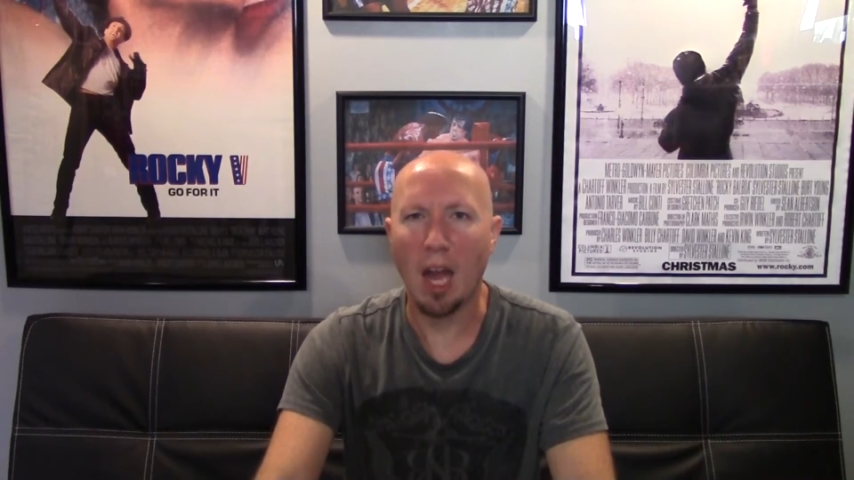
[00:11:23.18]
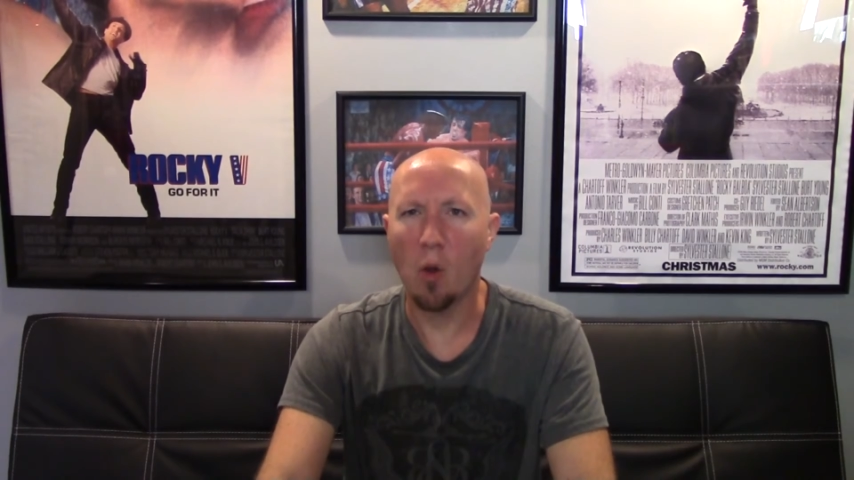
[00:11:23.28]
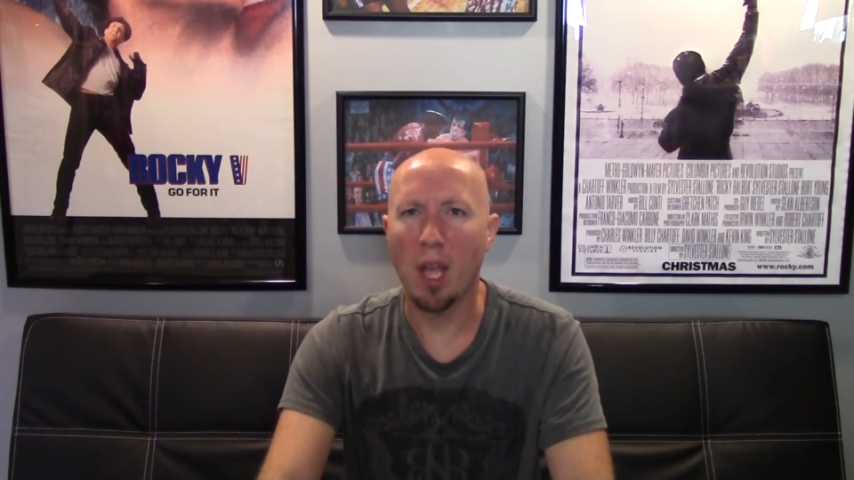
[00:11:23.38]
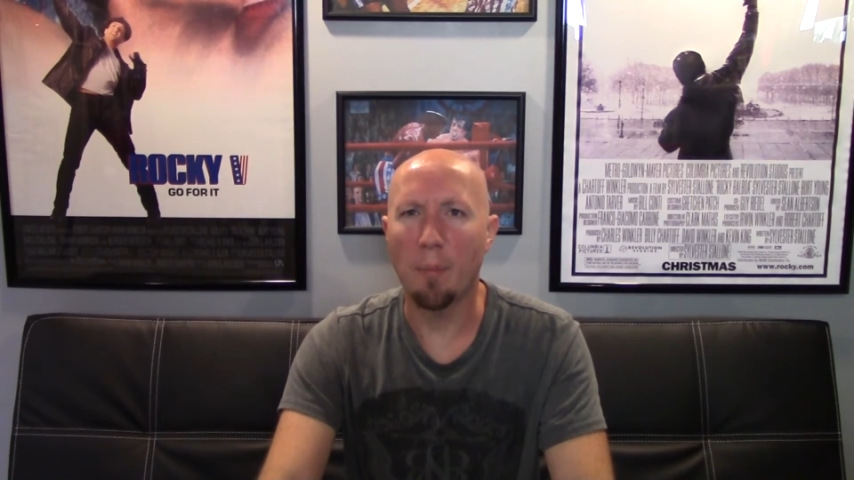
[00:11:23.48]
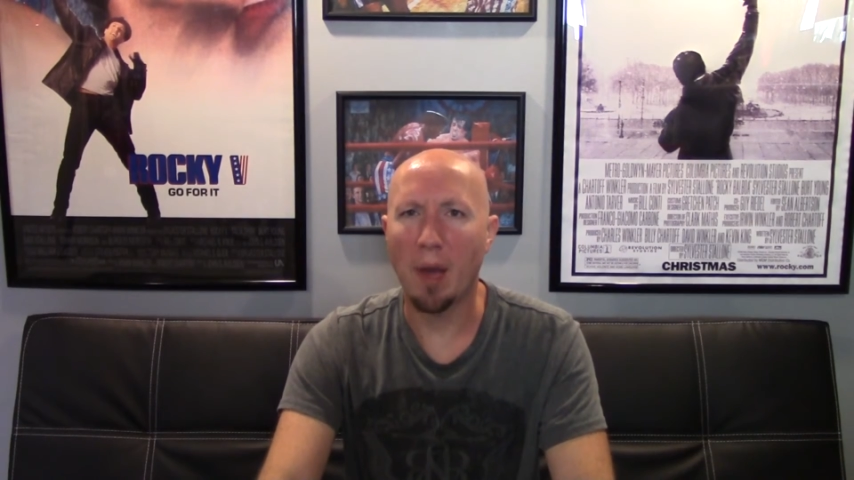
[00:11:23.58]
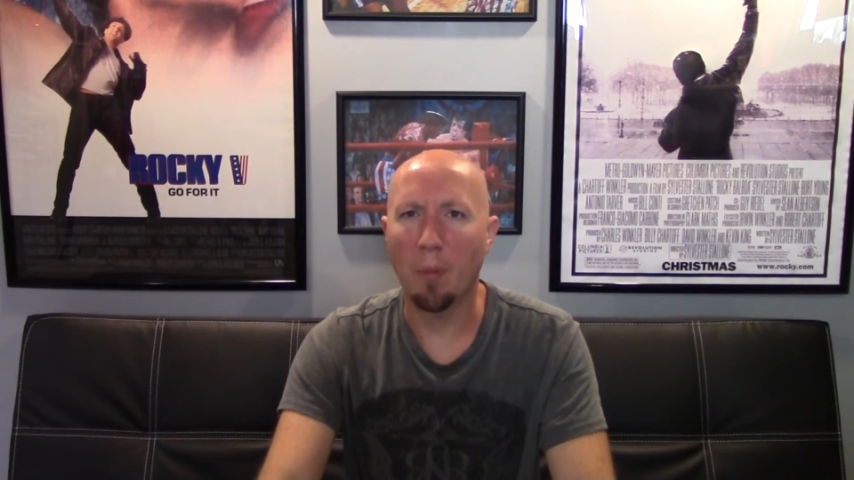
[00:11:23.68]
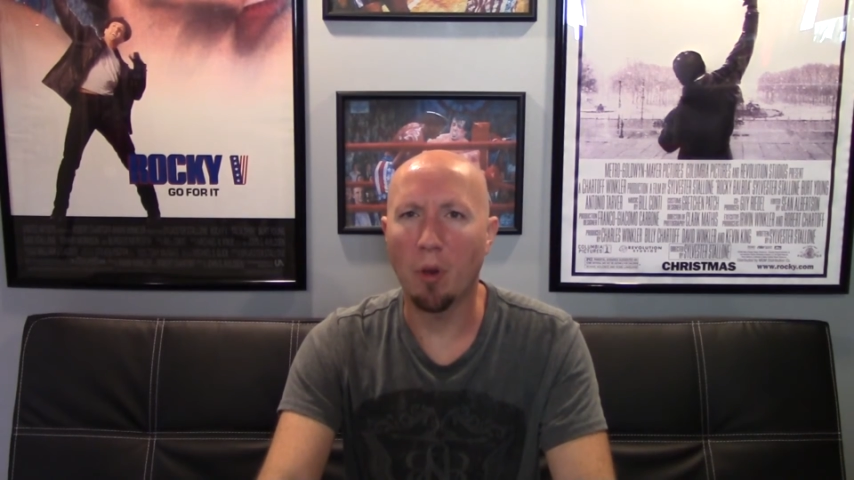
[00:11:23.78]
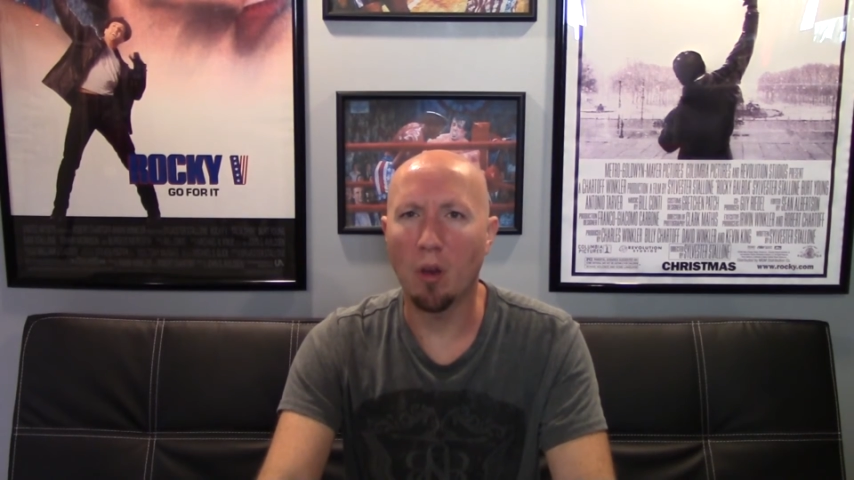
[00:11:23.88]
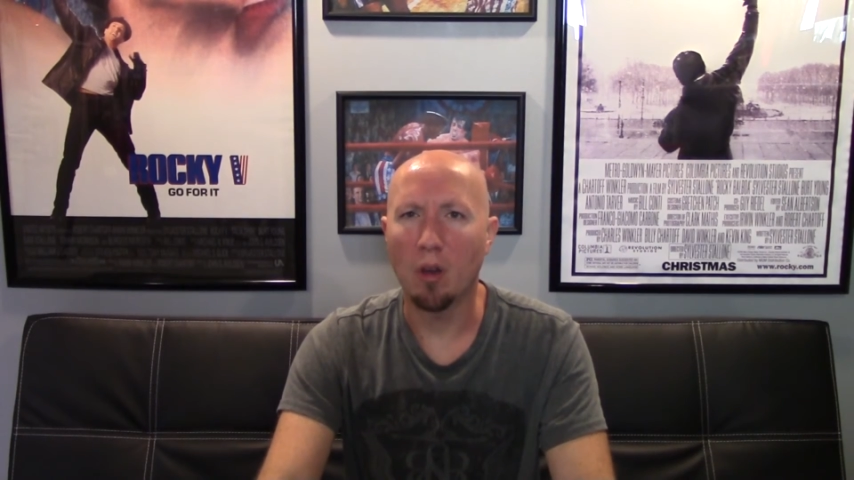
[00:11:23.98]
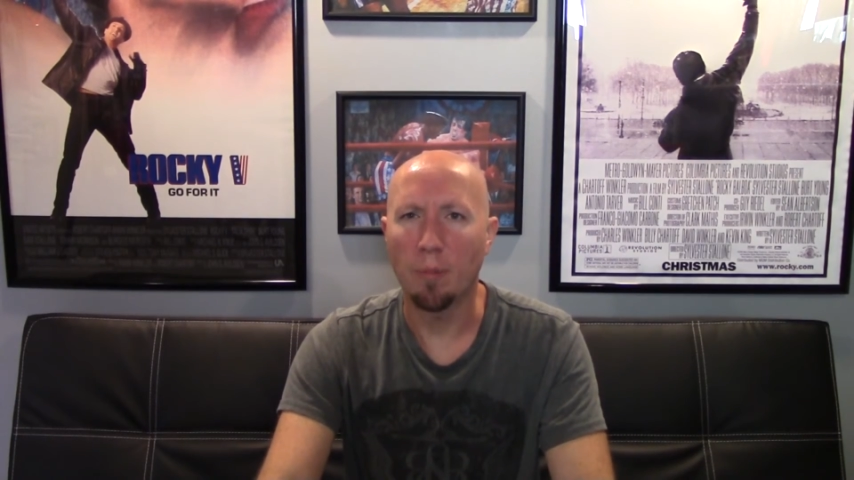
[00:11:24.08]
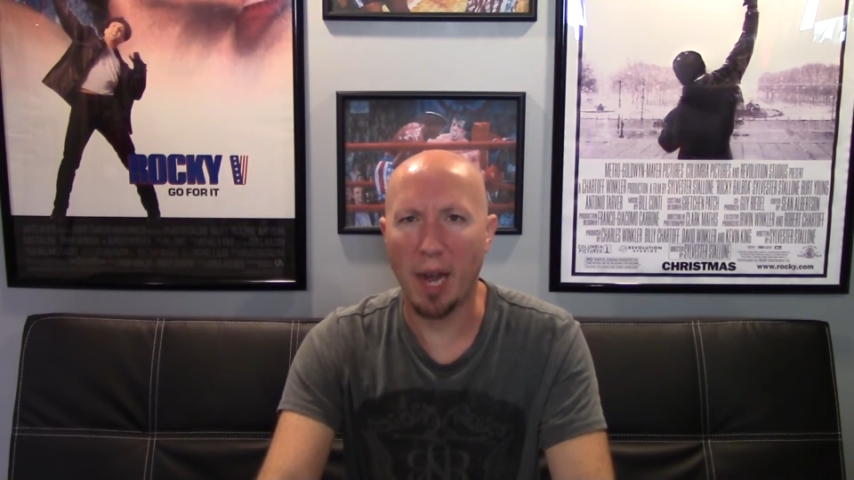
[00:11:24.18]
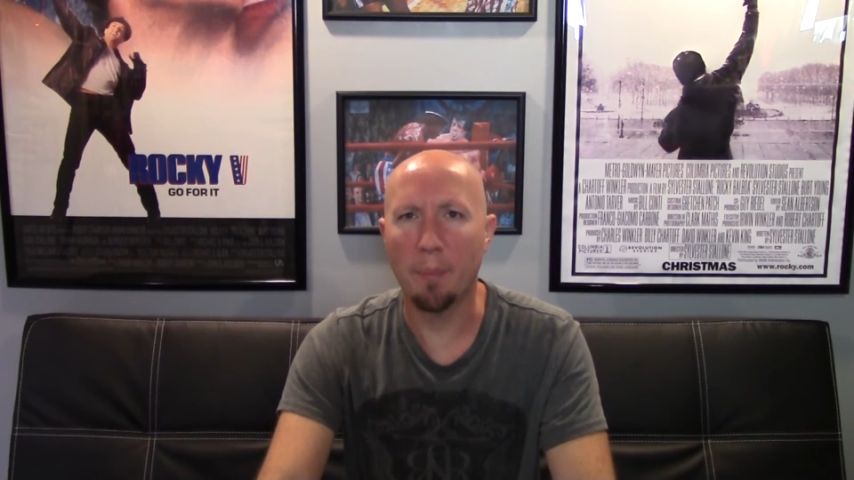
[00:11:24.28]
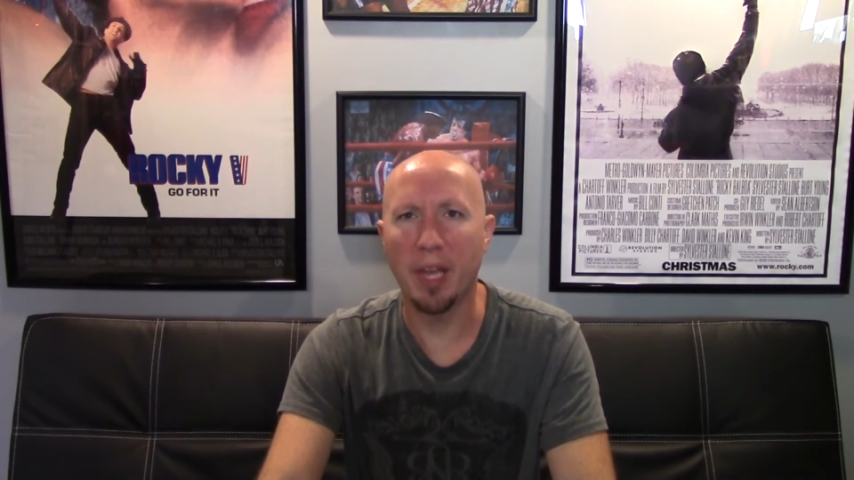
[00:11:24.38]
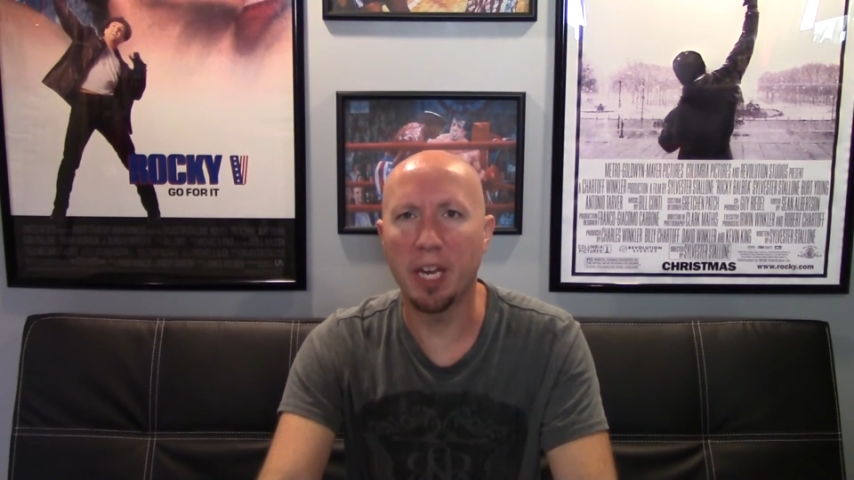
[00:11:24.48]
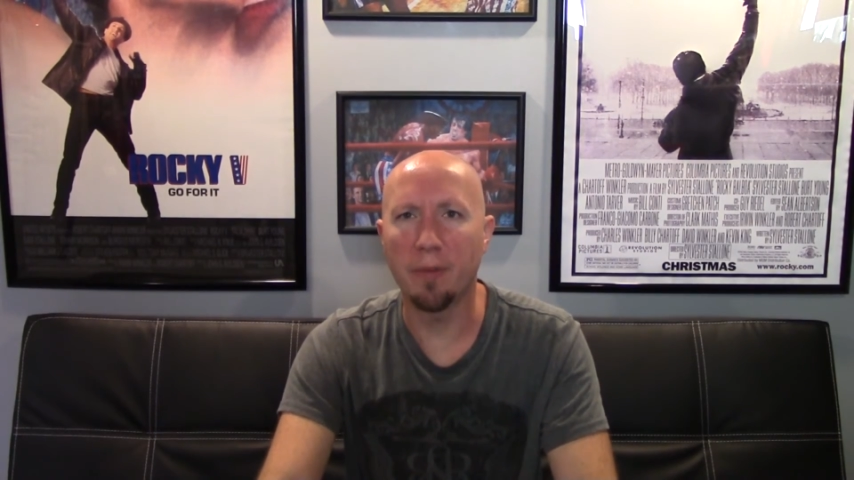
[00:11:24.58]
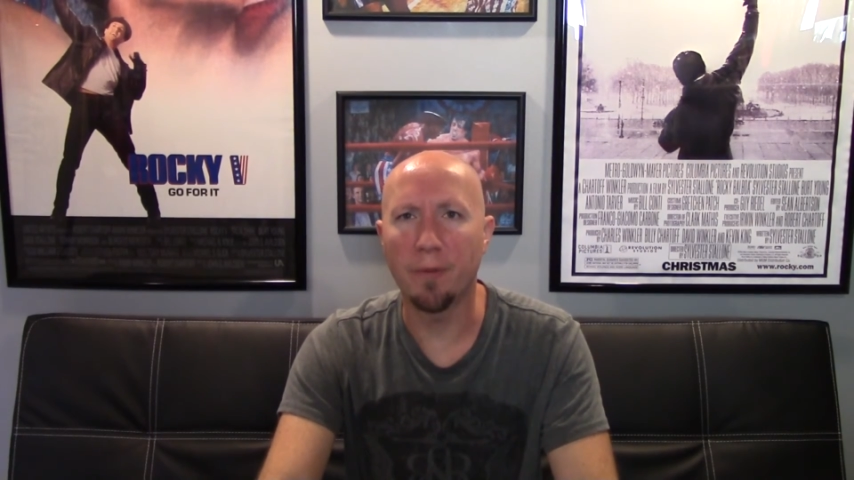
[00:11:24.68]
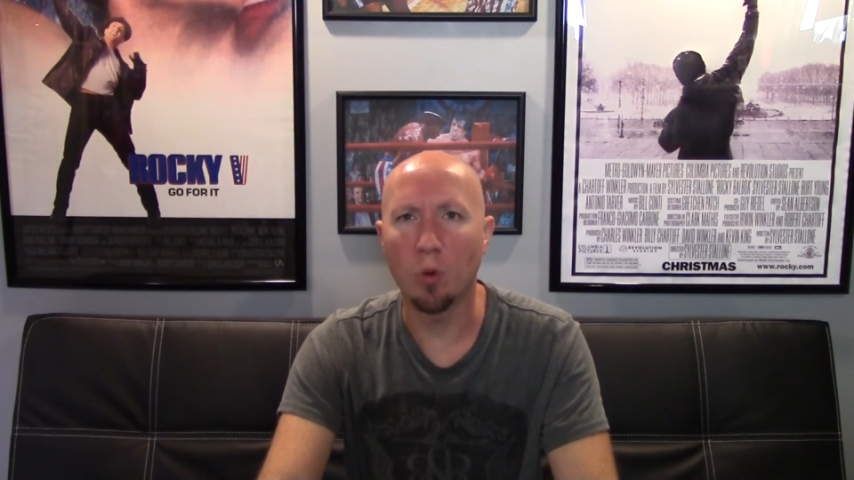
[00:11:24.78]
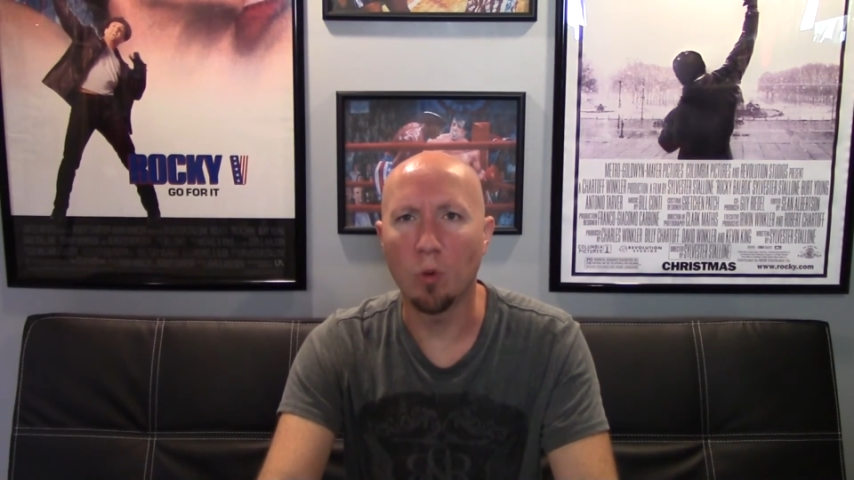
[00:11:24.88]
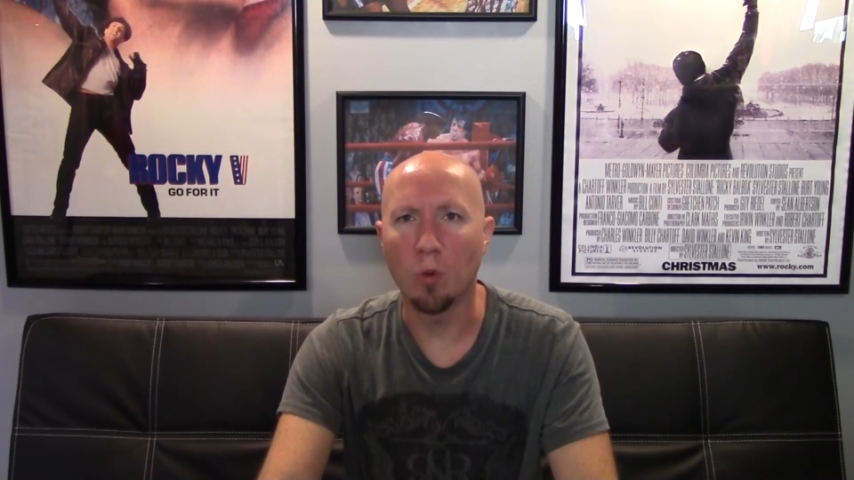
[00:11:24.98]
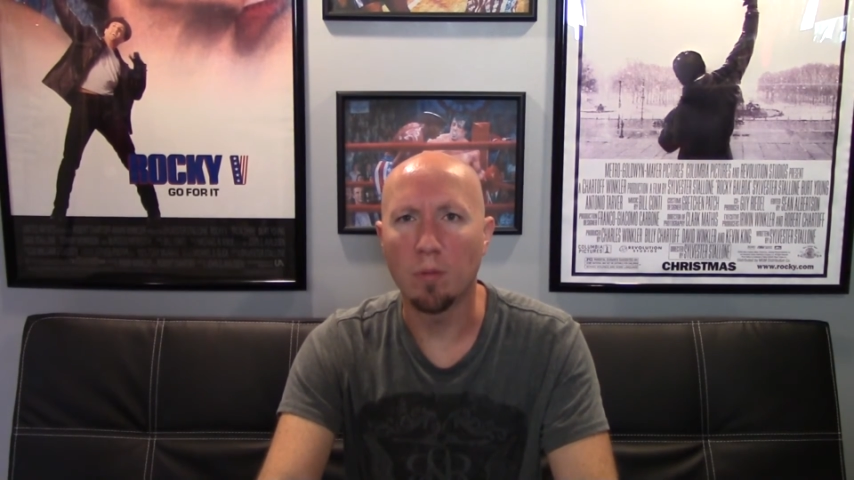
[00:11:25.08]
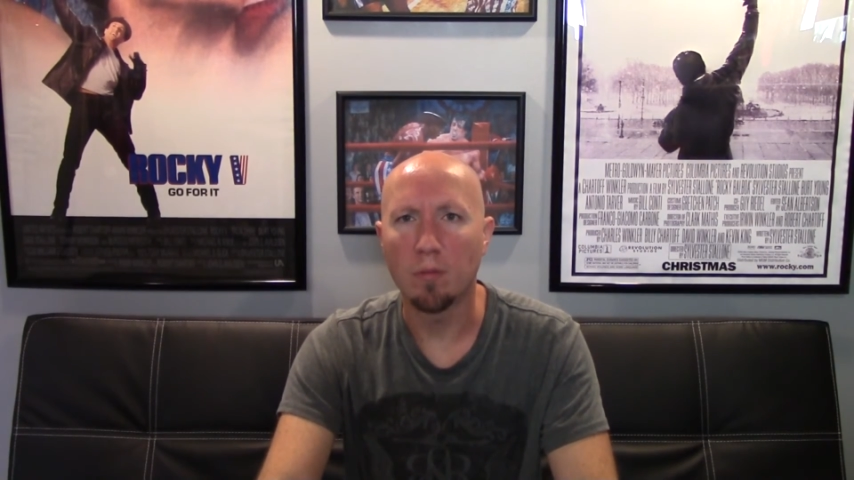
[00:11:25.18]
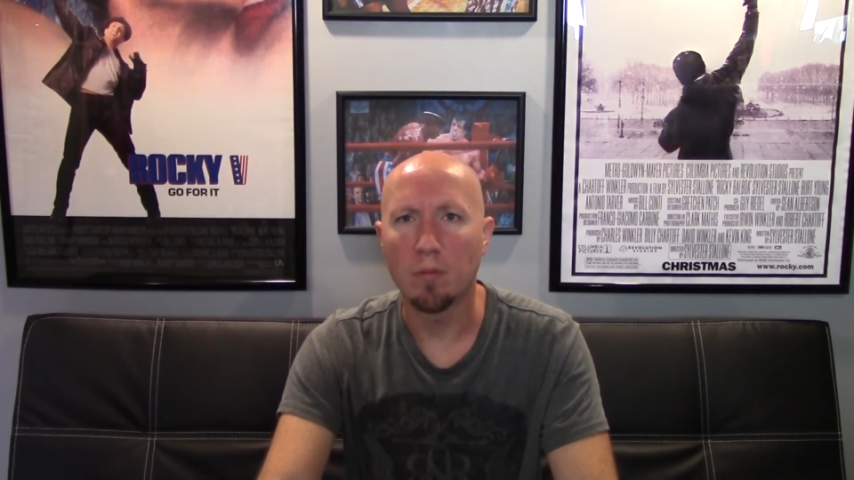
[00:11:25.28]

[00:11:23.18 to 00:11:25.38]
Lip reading: I don't hate Balboa, but I pity the fool.